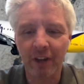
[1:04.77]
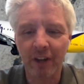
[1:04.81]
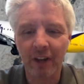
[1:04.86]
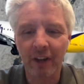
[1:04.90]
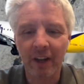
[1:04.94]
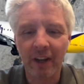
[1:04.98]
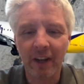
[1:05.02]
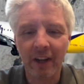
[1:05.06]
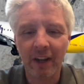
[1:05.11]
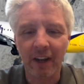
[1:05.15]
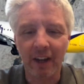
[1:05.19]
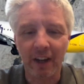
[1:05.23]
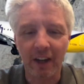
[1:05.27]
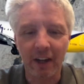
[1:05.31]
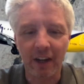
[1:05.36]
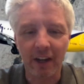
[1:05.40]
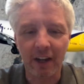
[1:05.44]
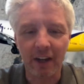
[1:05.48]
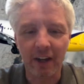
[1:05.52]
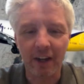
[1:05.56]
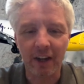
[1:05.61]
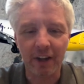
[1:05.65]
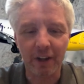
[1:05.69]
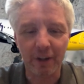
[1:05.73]

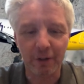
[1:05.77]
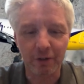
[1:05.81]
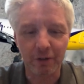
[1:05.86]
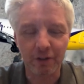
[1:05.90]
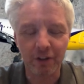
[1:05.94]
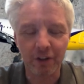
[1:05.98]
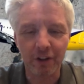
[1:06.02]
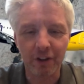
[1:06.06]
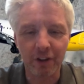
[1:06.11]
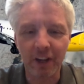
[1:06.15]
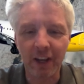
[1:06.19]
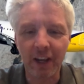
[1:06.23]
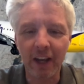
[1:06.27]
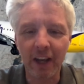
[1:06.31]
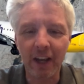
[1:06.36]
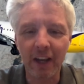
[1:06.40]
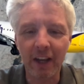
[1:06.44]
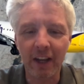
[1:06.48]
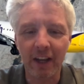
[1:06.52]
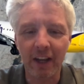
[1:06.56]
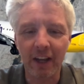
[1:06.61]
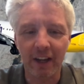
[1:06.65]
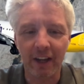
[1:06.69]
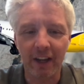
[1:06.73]
You turn the key,
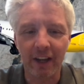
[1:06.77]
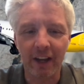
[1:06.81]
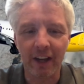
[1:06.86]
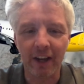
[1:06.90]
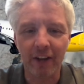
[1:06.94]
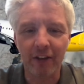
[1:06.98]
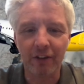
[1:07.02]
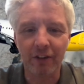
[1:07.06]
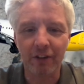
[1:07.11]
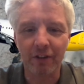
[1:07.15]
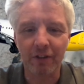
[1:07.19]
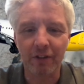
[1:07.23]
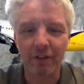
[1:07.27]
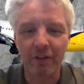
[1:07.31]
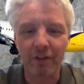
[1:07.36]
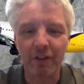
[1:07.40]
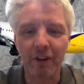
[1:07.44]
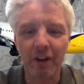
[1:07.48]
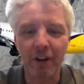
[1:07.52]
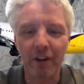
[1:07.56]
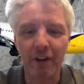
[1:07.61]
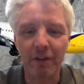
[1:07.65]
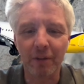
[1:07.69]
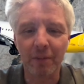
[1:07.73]
it engages the
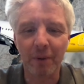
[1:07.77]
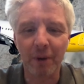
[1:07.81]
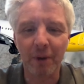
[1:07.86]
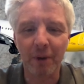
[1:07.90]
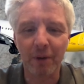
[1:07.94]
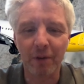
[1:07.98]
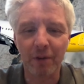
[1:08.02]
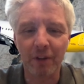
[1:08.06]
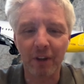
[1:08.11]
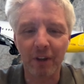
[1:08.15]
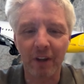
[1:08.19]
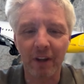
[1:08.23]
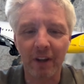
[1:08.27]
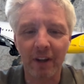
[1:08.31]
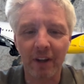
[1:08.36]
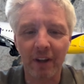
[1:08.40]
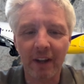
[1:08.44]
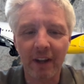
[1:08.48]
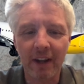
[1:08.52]
starter motor,